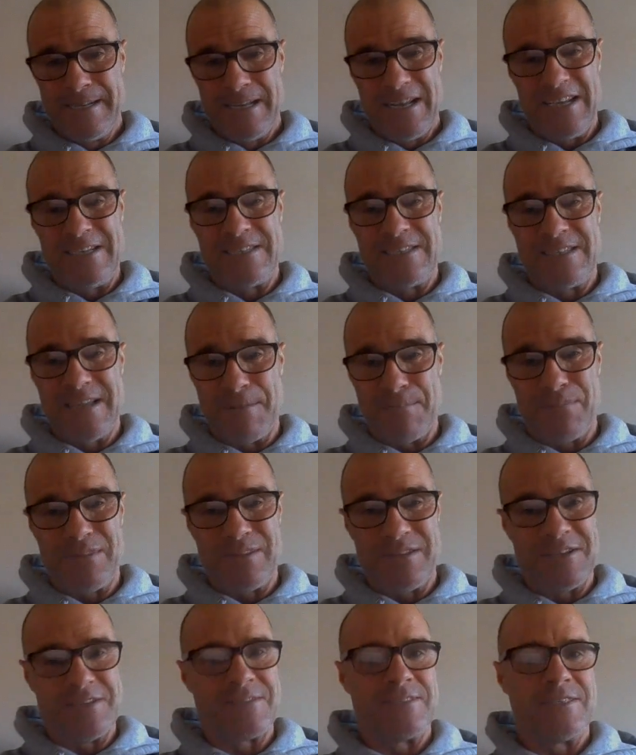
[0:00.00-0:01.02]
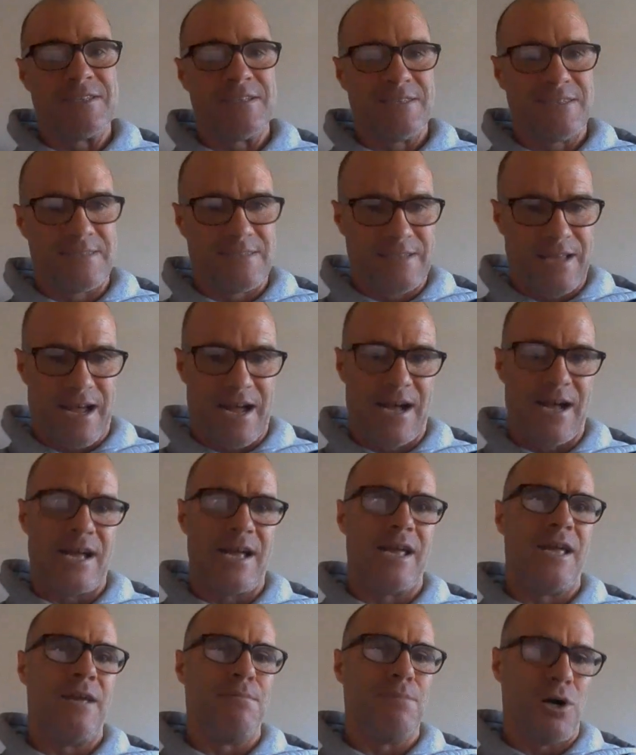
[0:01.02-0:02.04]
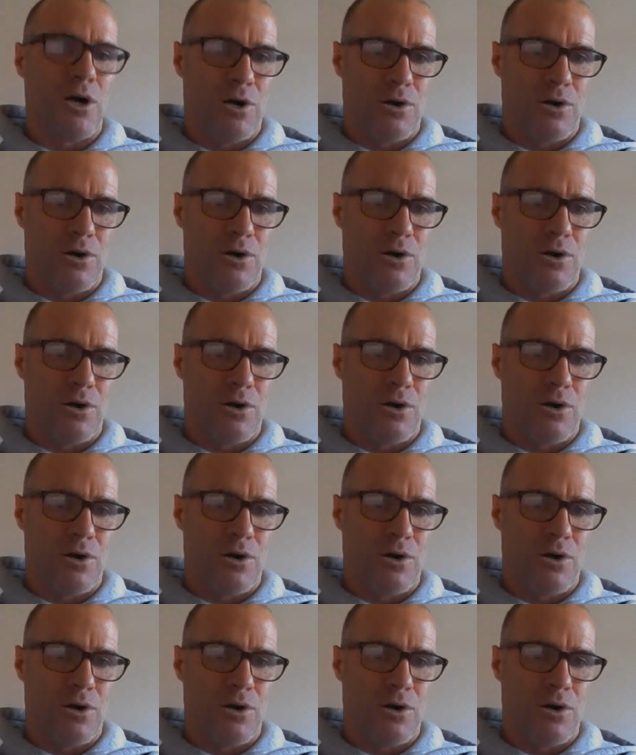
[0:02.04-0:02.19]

except the same